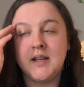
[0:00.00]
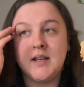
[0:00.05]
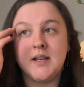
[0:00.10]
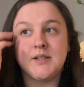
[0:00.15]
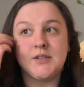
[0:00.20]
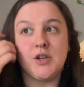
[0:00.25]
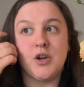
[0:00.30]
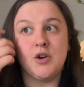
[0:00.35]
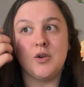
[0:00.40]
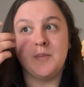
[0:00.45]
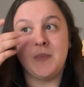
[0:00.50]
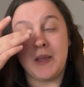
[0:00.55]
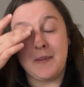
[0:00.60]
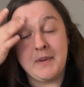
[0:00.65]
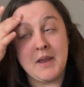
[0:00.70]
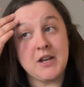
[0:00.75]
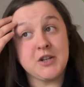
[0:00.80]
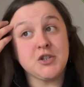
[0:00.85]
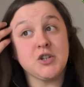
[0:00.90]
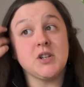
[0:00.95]
So maybe
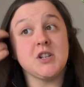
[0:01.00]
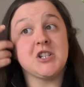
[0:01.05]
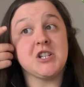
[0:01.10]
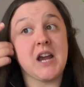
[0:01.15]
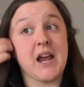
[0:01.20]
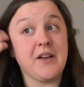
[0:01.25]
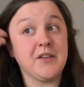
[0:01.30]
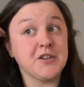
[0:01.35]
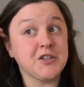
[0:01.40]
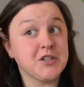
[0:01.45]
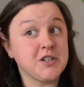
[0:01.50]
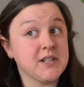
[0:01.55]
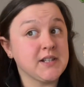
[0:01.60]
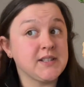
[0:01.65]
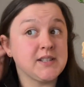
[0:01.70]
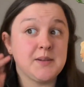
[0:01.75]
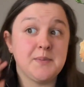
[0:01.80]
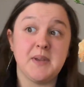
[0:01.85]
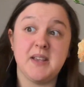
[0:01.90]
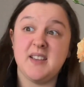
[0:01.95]
I should have challenged this
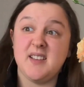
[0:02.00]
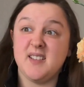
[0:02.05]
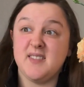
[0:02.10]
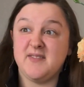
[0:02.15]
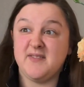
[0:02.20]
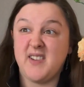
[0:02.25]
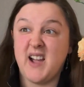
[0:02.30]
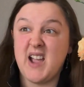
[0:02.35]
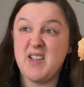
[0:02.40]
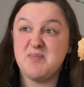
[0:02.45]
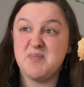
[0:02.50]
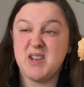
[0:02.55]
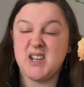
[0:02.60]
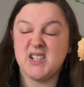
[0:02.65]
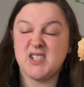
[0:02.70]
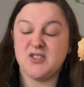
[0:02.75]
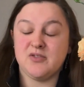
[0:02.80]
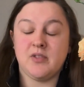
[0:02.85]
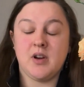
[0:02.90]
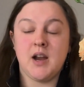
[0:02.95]
to be 5
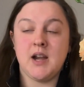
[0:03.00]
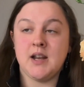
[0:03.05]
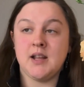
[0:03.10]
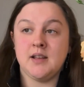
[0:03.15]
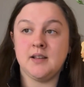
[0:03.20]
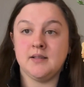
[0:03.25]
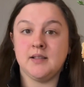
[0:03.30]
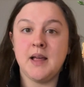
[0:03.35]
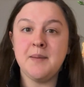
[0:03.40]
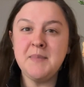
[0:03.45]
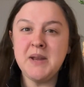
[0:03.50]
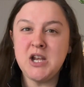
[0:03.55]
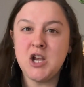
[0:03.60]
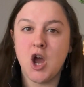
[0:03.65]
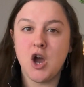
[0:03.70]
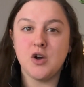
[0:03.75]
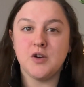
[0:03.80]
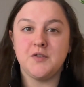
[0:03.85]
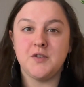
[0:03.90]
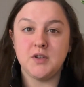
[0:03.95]
minutes of writing. Let me
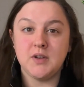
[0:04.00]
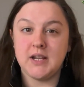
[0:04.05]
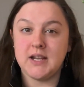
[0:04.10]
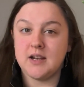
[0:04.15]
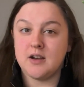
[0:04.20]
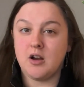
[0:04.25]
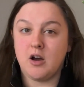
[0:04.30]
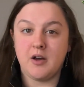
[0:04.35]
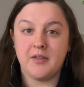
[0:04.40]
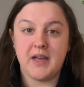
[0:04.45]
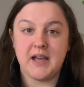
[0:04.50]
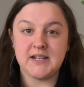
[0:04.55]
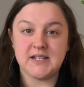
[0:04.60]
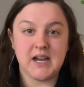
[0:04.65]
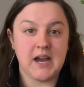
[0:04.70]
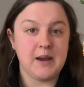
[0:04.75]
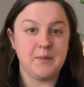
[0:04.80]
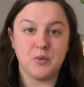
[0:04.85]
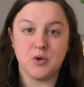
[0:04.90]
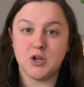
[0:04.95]
know if you needed all that
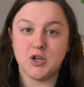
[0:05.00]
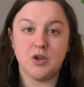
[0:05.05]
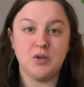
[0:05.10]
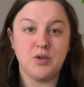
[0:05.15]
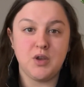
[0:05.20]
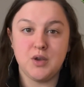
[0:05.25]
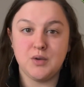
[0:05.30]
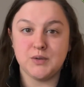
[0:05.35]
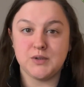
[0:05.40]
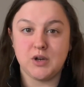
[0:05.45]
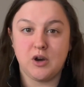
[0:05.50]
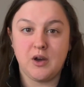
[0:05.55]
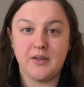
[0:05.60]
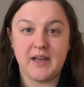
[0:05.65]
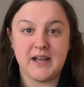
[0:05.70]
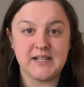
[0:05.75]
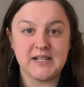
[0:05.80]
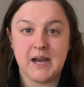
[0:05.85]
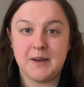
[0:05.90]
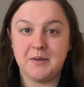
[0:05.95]
time or you used all
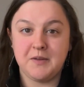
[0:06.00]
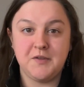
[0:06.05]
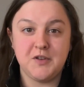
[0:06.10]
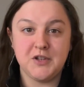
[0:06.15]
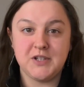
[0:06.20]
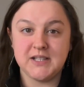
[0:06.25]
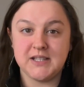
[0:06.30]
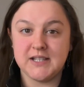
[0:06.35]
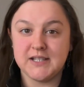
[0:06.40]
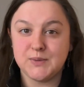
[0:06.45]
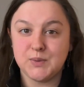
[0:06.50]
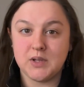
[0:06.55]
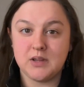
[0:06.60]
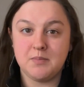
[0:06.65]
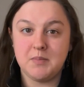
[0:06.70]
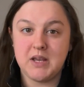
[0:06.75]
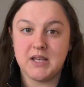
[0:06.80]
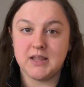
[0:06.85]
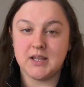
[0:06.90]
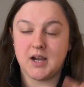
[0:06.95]
that time if you did this with
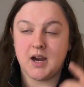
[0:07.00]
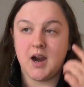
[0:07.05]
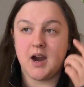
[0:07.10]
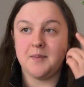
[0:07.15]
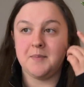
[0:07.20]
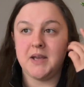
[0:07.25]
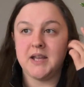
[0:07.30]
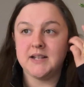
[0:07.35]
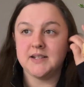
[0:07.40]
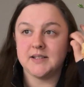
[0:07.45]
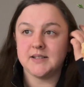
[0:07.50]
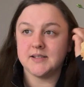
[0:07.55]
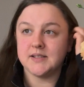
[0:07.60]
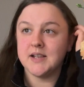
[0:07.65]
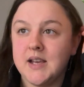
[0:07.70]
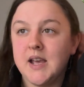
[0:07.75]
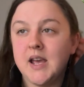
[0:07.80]
me in the comments.